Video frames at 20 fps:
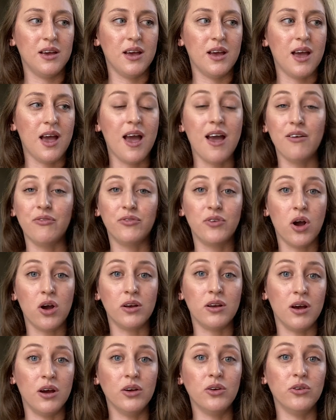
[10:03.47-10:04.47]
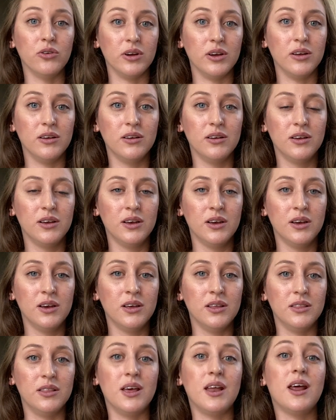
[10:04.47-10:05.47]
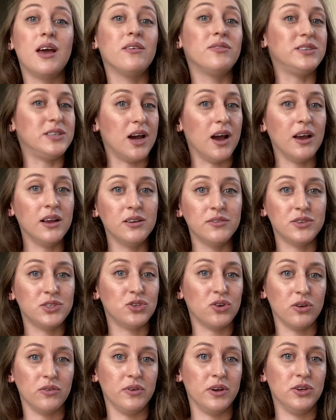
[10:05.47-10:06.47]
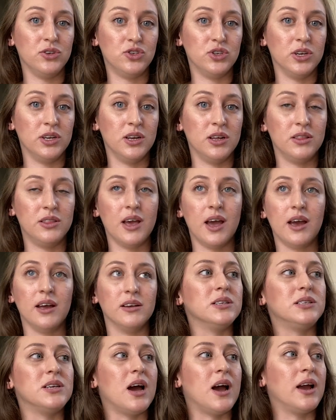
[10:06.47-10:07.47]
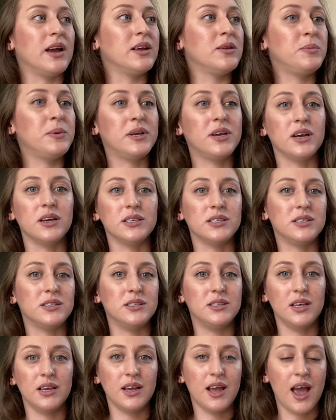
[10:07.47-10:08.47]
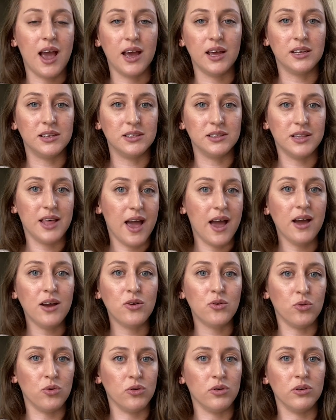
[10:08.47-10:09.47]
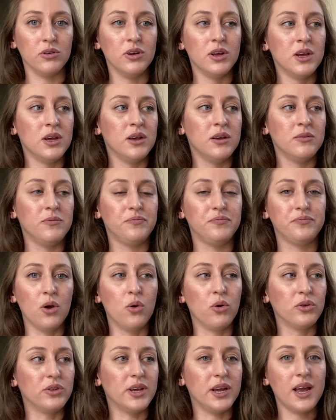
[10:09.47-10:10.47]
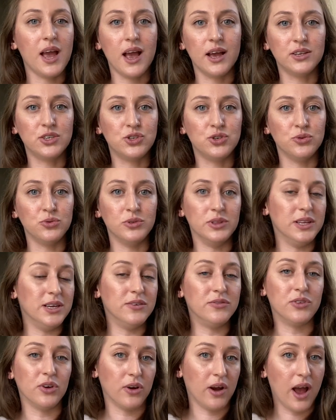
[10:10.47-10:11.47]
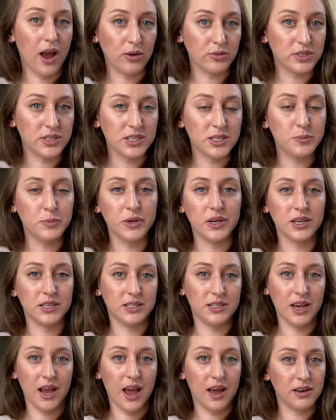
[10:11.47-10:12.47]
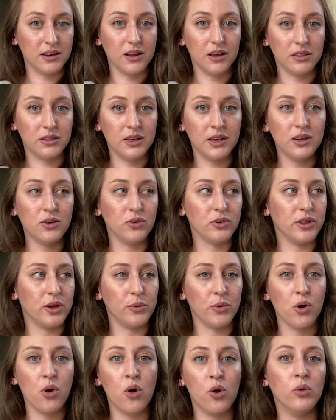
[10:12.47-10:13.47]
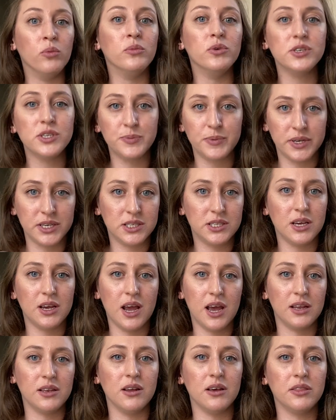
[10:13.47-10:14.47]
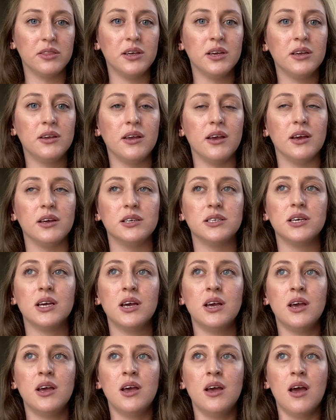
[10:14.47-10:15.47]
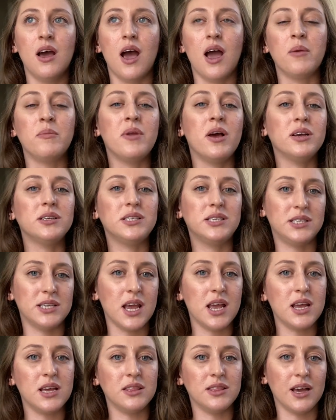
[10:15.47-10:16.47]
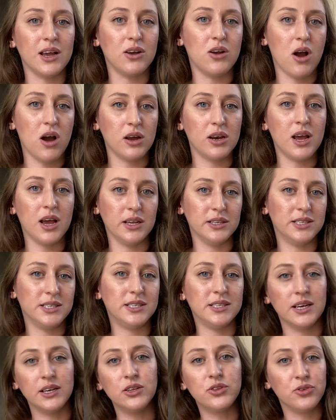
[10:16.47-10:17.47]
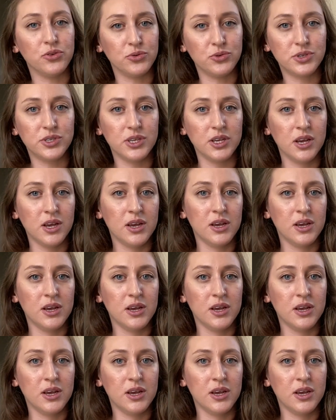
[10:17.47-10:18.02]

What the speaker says: have gone hungry, that have died of starvation, that died because they had lack, or they had to leave their houses because they had nothing, or they were homeless because they had nothing. And I'm not saying that God had sent those,